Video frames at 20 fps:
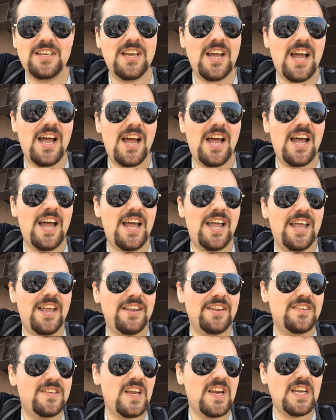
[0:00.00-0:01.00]
uh,
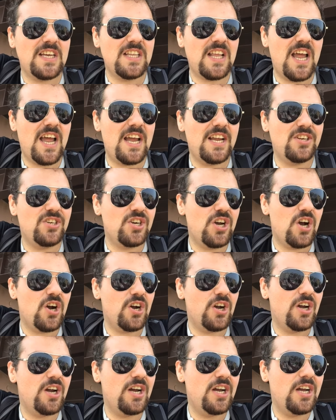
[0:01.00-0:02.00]
uh, Sonic the
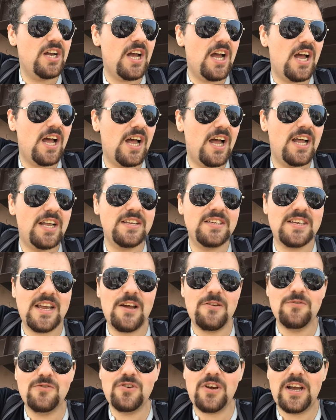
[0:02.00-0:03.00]
Hedgehog uh,
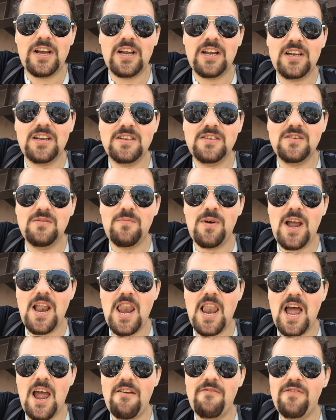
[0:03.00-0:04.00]
soundtrack to my
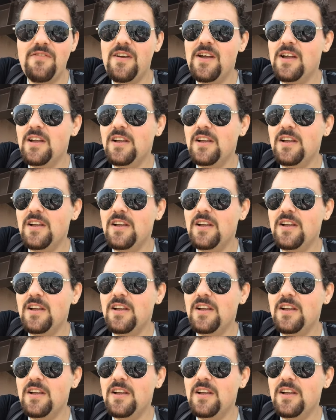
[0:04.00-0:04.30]
life,